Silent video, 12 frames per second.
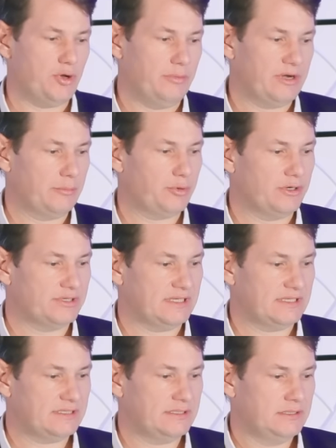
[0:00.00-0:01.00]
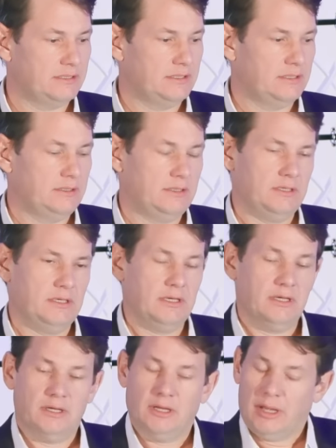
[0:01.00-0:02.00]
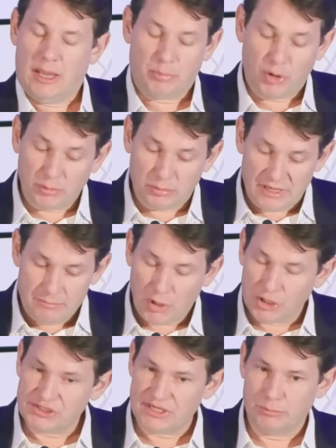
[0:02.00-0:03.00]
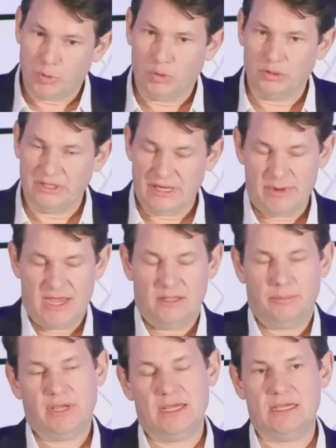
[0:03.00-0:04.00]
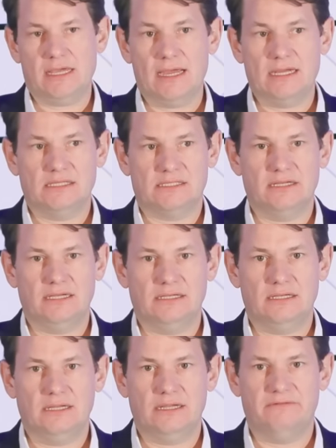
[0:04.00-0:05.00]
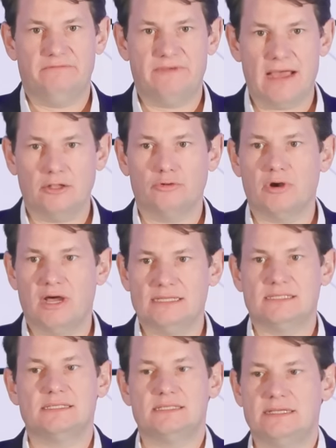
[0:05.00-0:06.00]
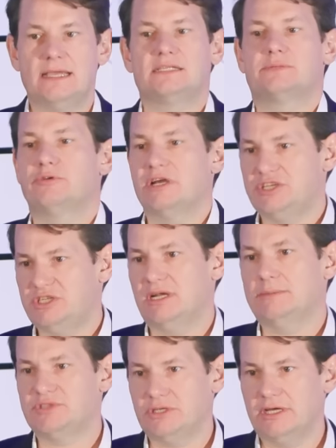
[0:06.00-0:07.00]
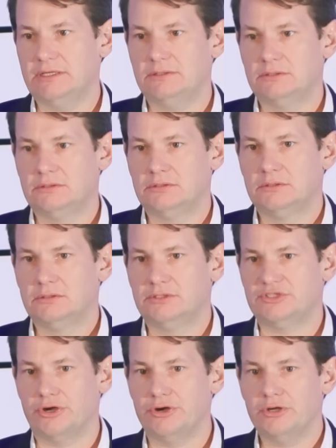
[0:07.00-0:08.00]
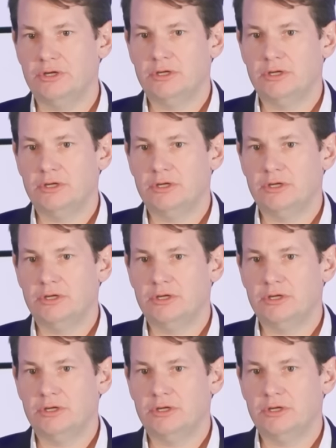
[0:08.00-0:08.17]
permitting process. And probably most importantly about the PEA is it, it, it valorises the exploration upside. So